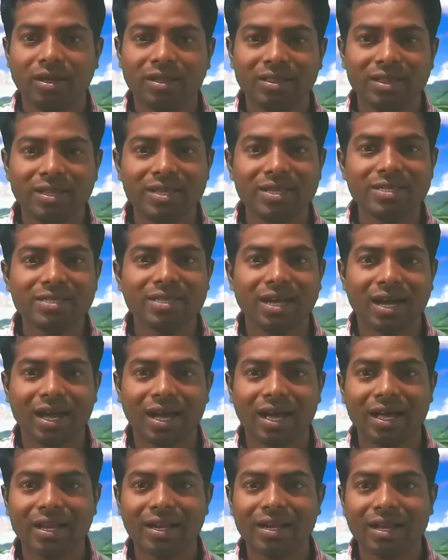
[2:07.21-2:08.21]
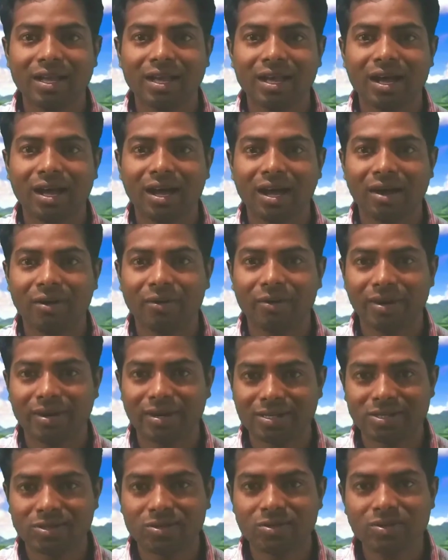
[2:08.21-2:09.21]
These are our
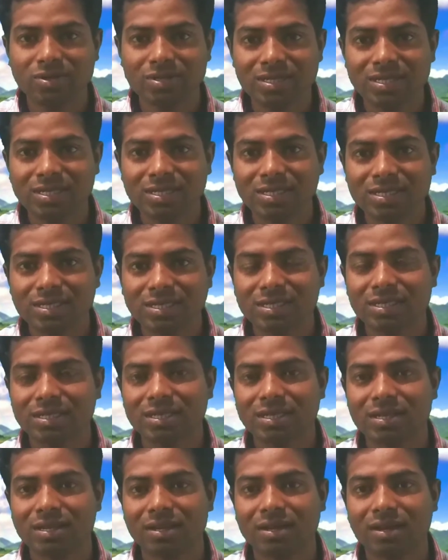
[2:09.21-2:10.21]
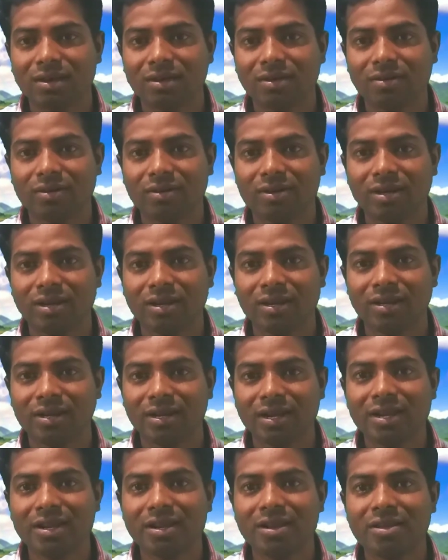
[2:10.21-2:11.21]
resources in
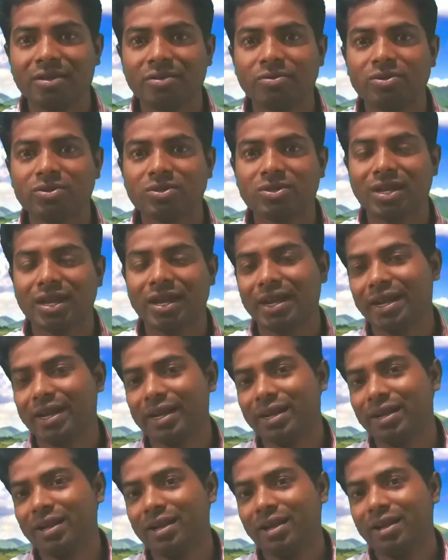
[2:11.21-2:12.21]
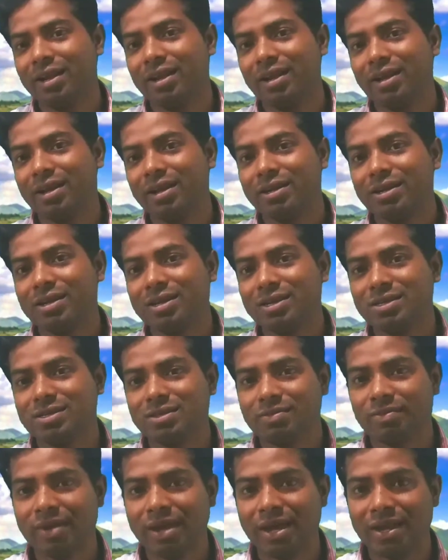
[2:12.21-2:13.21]
daily use, and it
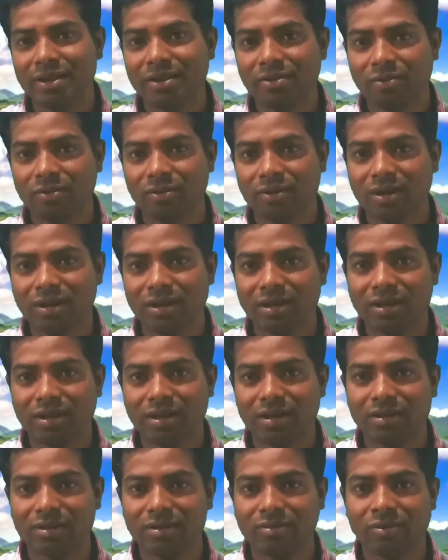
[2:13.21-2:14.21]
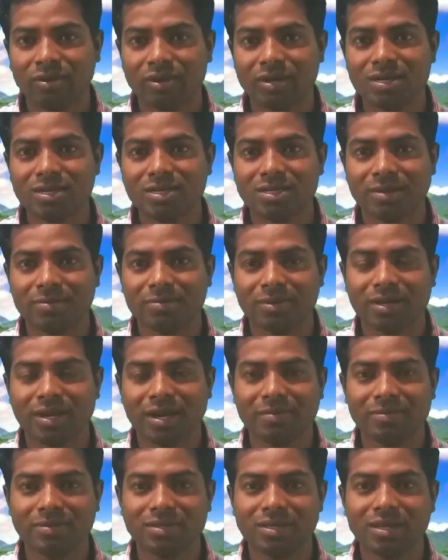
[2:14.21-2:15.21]
is valued. Okay,
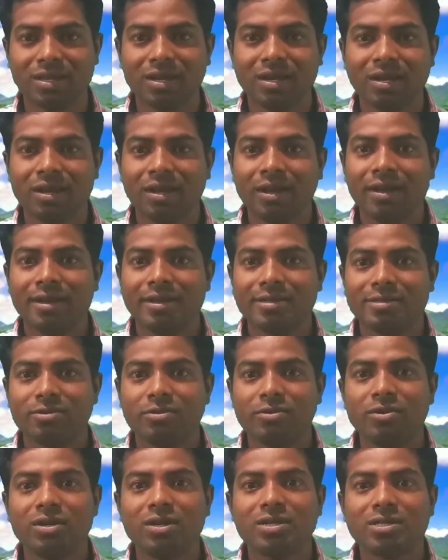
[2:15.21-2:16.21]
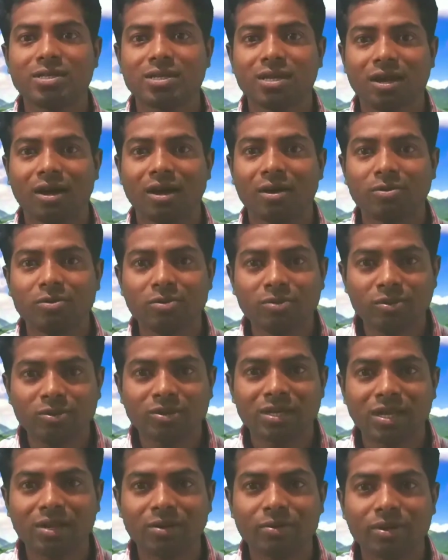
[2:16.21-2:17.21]
sometimes, students, how
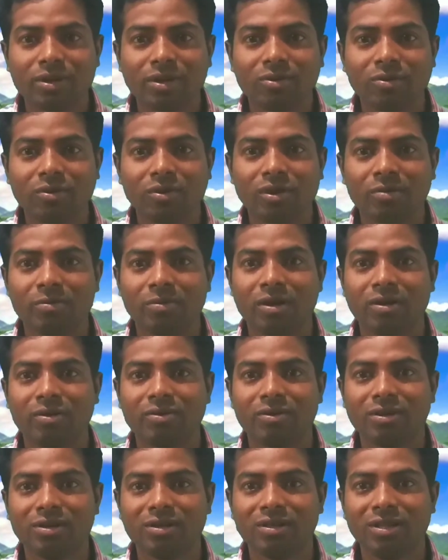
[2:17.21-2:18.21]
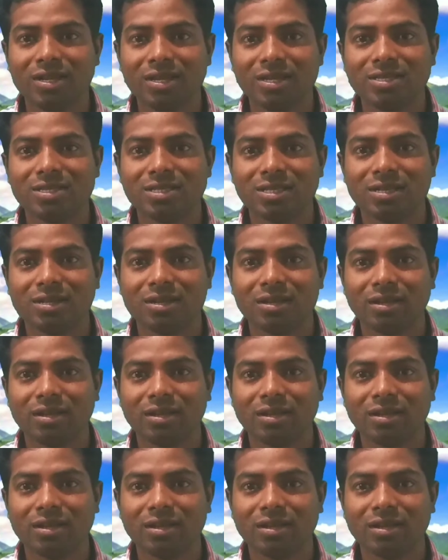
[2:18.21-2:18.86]
shall we know about these?